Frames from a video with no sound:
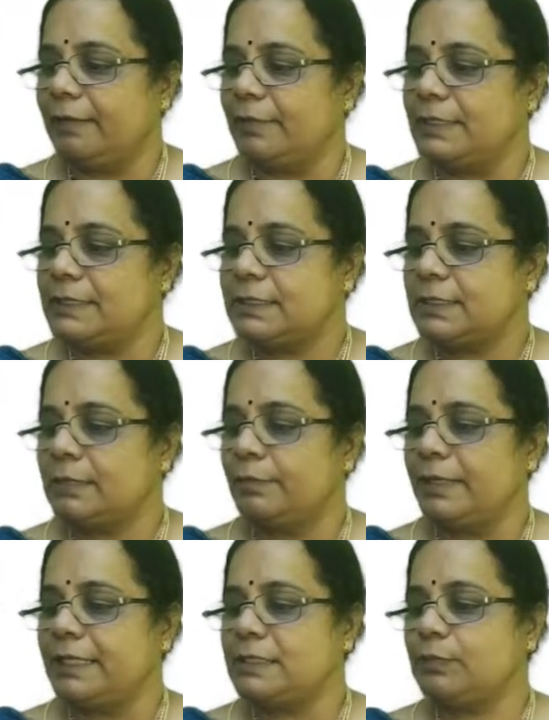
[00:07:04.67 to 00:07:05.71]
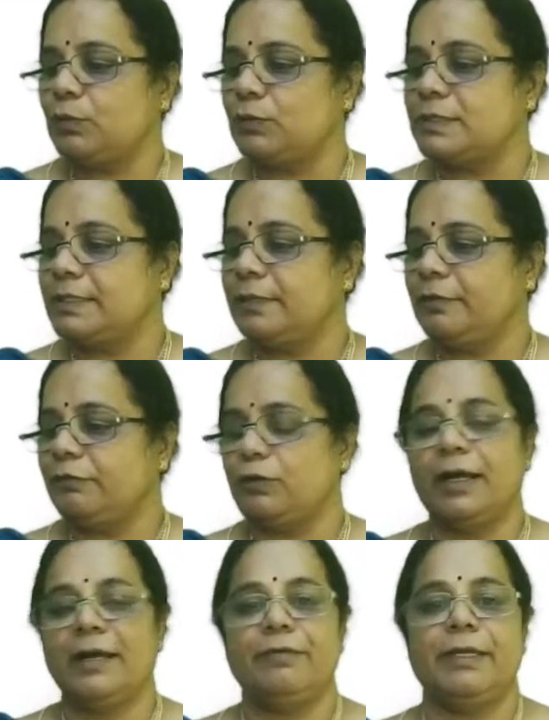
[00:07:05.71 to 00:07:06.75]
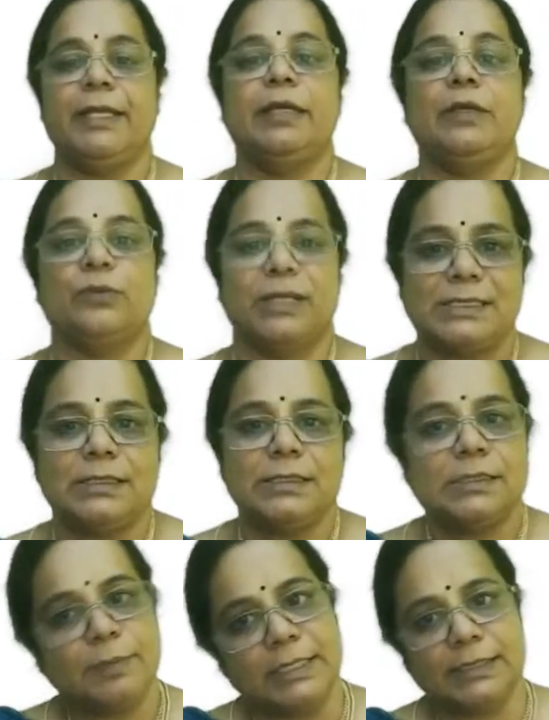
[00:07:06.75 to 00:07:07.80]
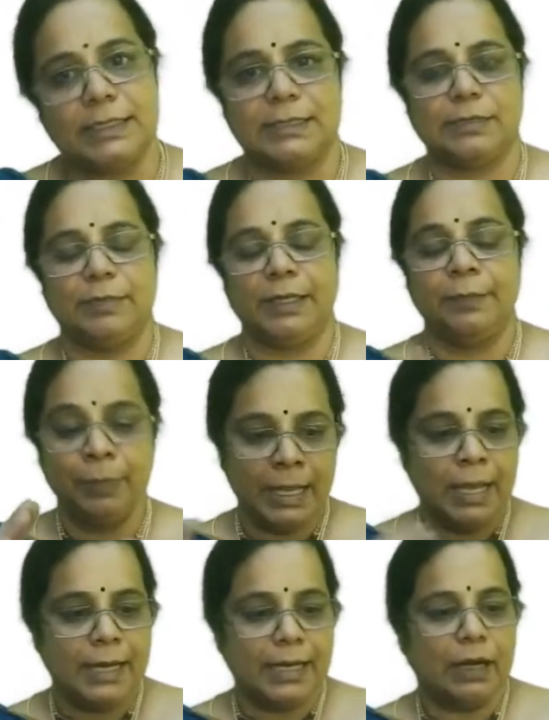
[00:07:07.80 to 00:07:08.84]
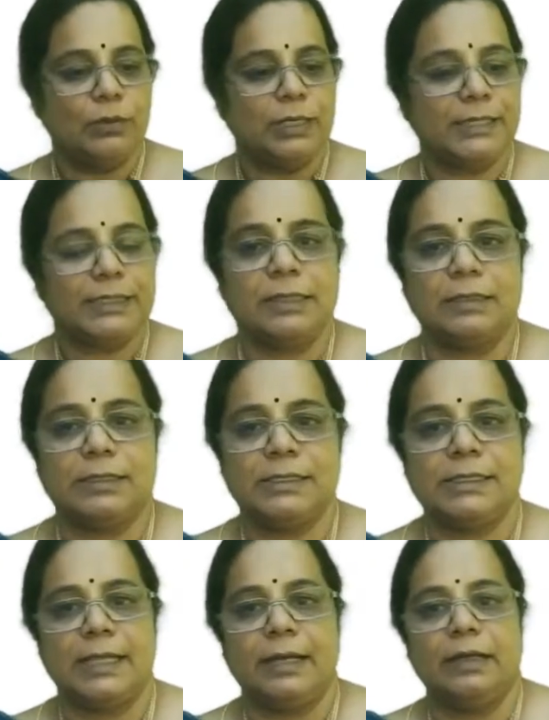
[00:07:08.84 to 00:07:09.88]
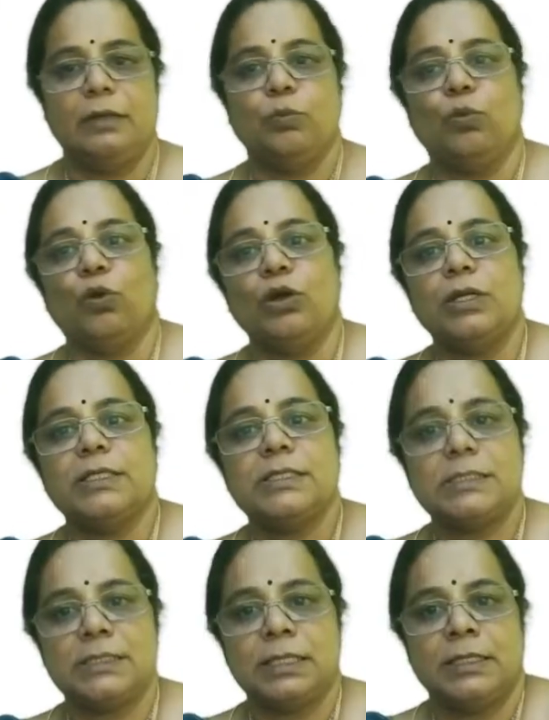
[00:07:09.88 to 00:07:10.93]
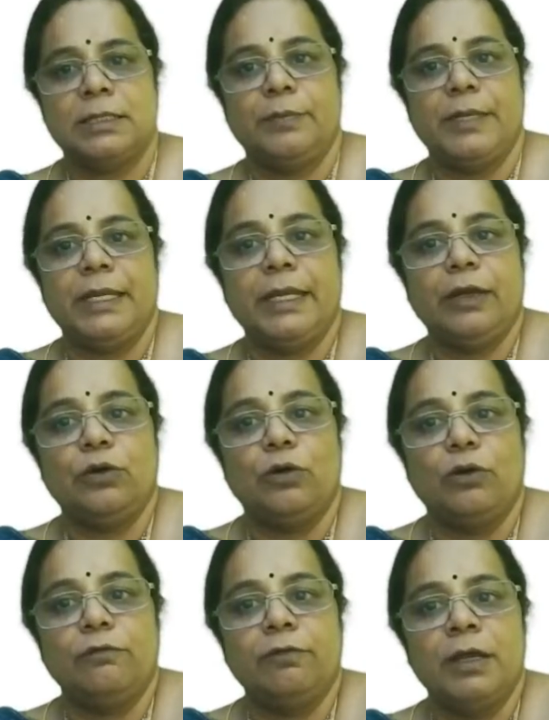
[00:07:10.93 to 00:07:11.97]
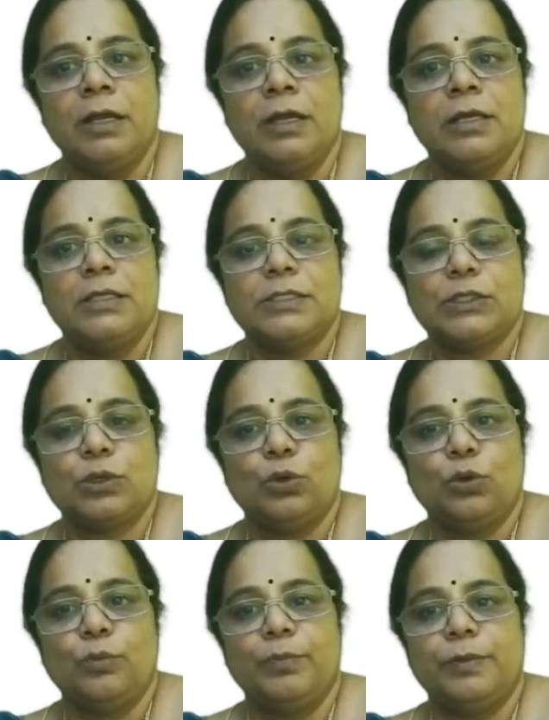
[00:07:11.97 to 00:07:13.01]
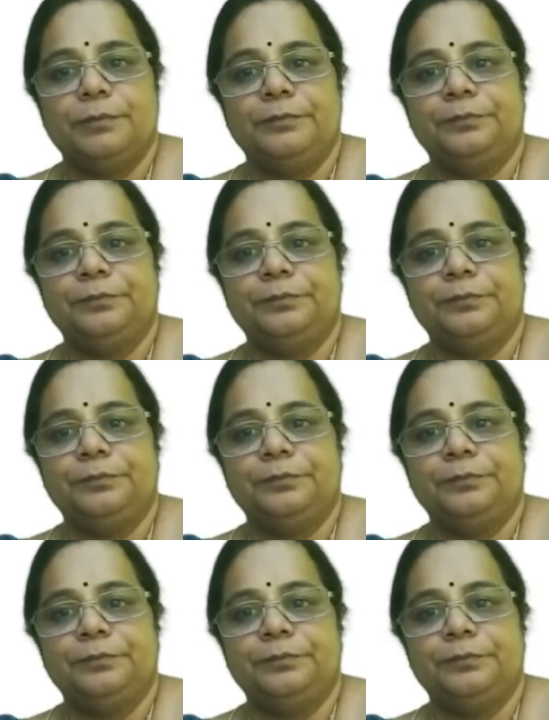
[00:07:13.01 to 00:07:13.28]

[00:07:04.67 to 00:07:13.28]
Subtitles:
comments, please post them. If you have any questions, please ask me. Now let's understand what is the meaning of scope